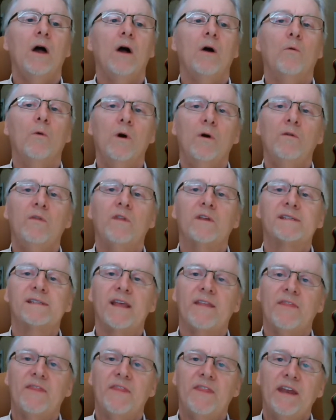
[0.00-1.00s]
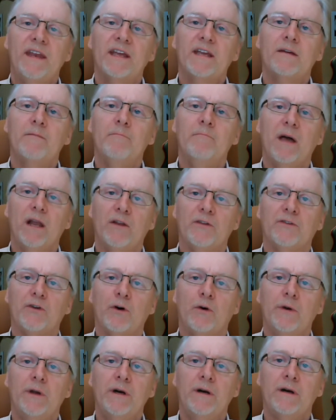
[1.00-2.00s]
will the synthetic
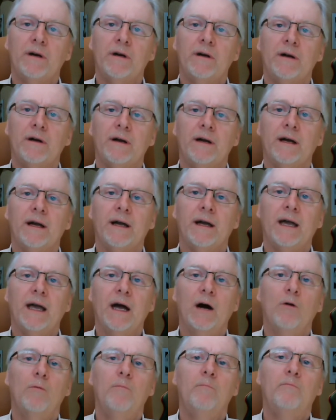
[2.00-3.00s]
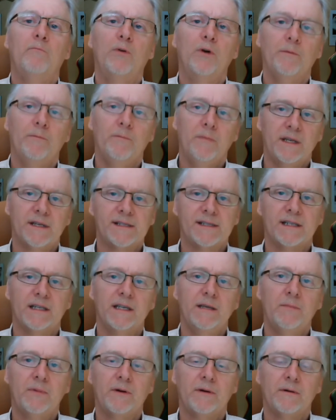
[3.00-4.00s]
melatonin help put me to
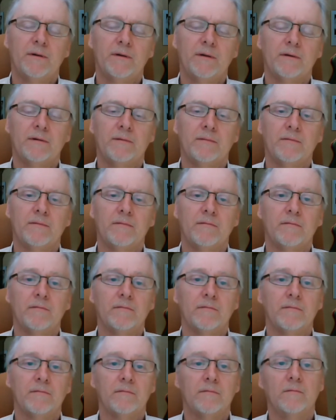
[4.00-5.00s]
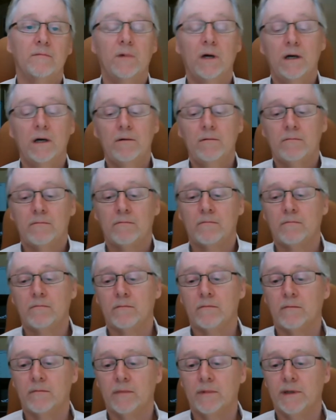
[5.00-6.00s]
sleep? Well,
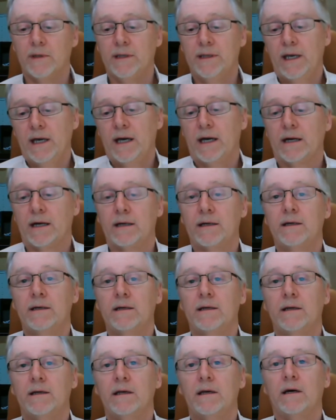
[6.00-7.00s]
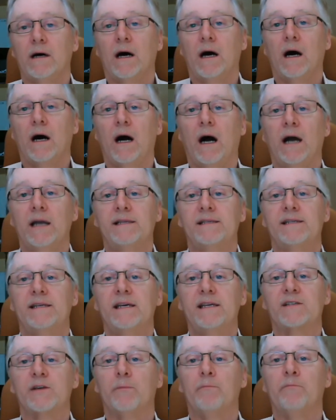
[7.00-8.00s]
yeah. I'd say
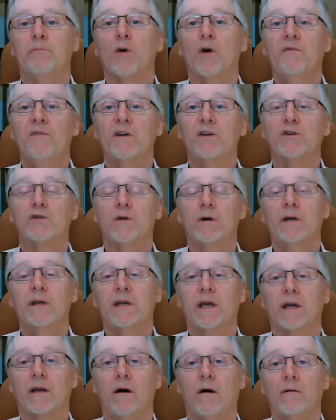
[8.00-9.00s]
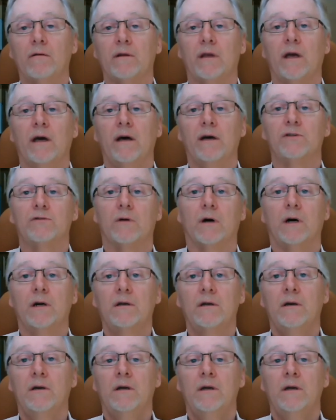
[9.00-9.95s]
it's a perfect drug, and I call it, yeah, a drug.